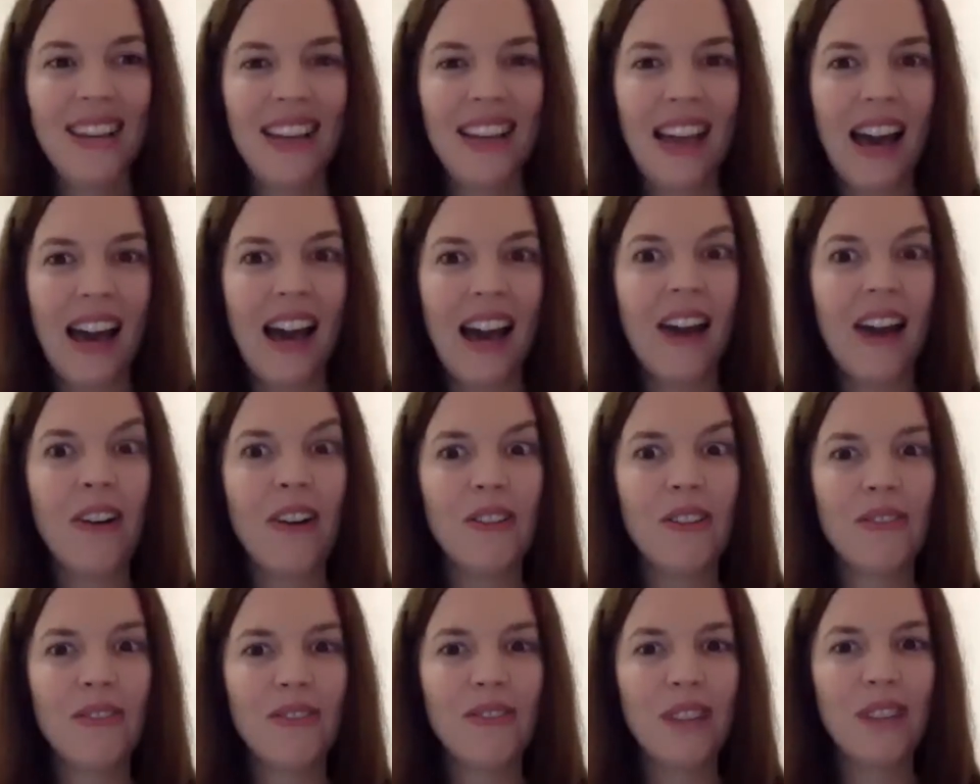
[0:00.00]

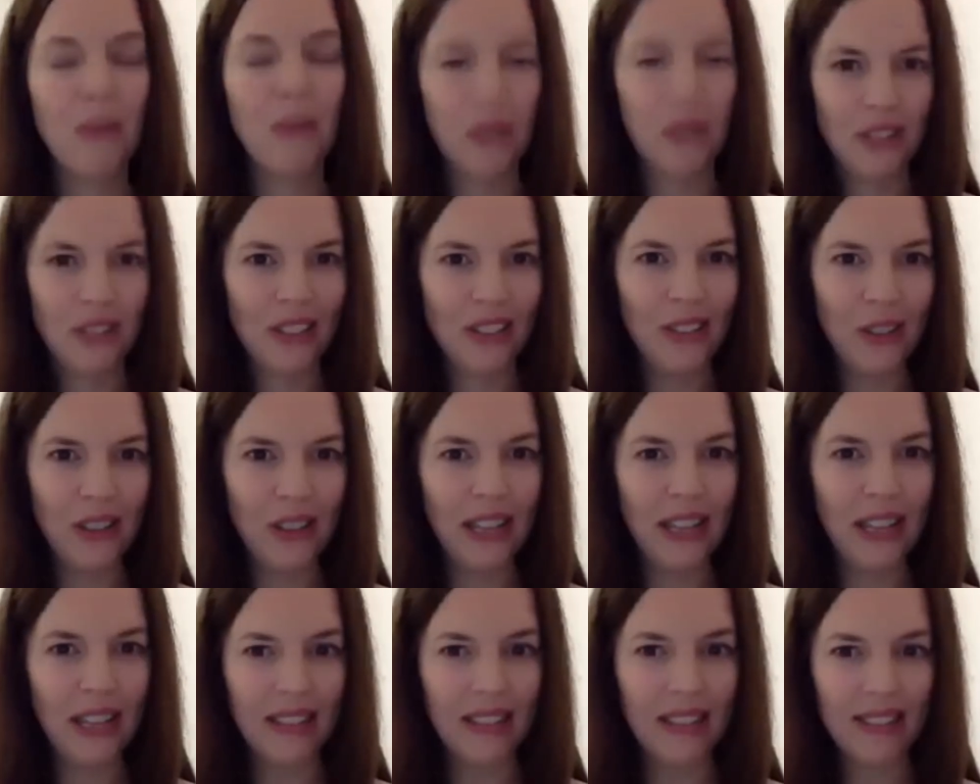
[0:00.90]
how we want to do
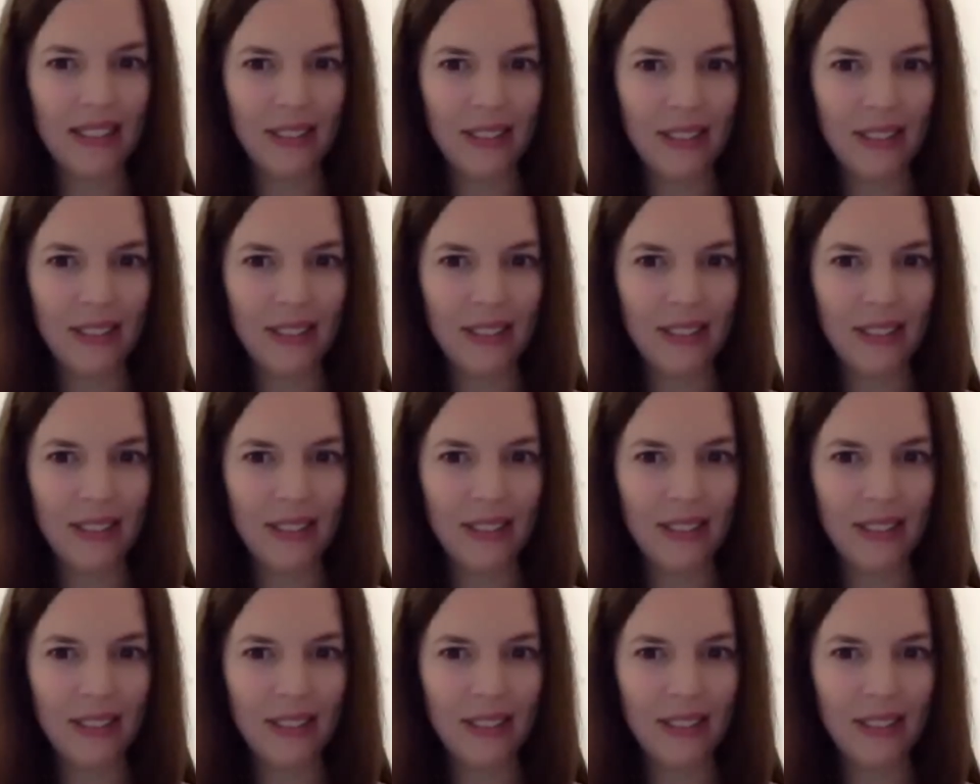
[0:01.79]
this.